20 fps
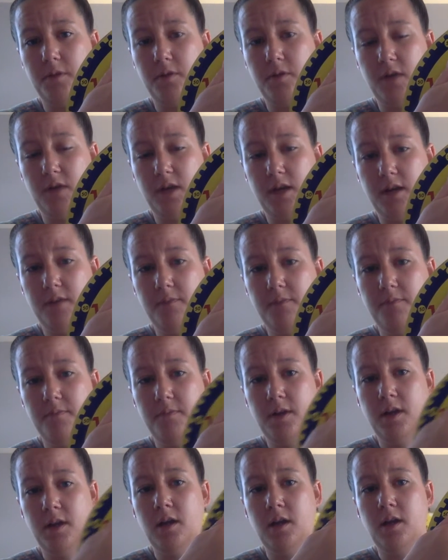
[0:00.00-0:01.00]
Okay?
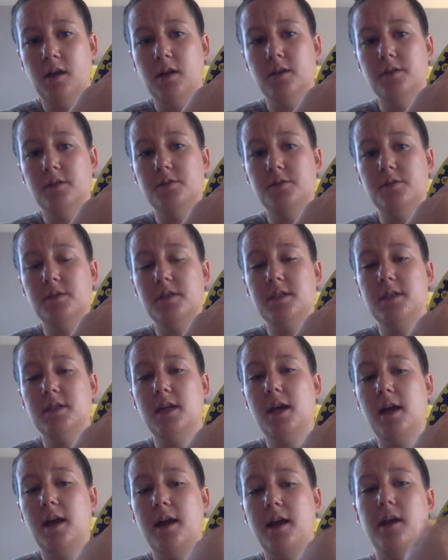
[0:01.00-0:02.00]
So
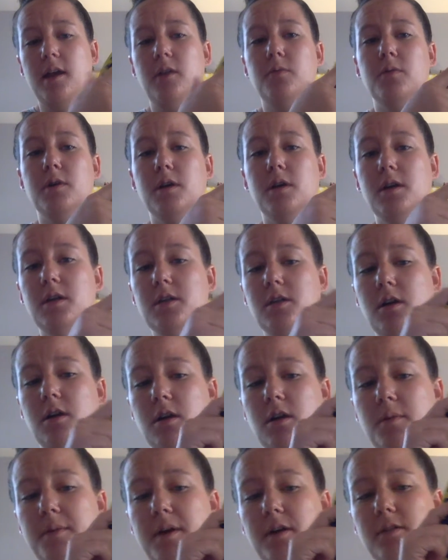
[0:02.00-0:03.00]
today, we're going to
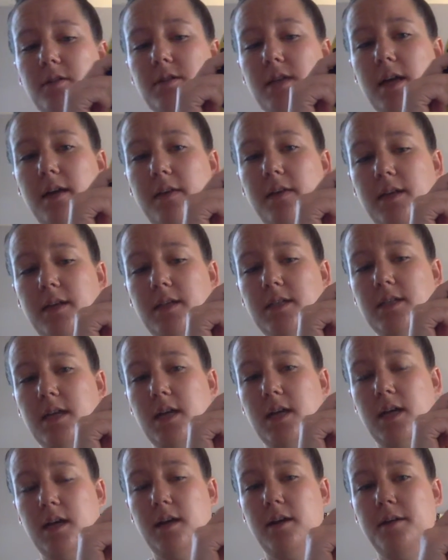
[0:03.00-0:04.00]
talk about telling
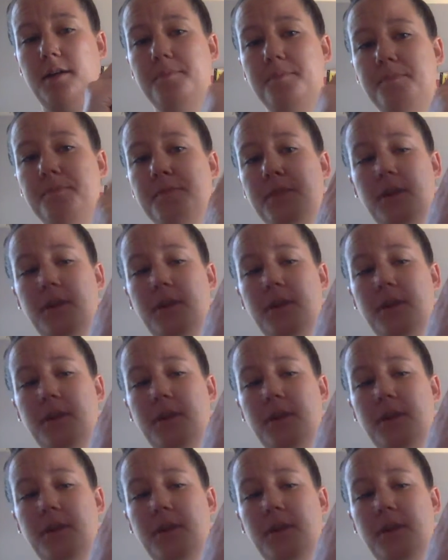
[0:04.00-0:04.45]
time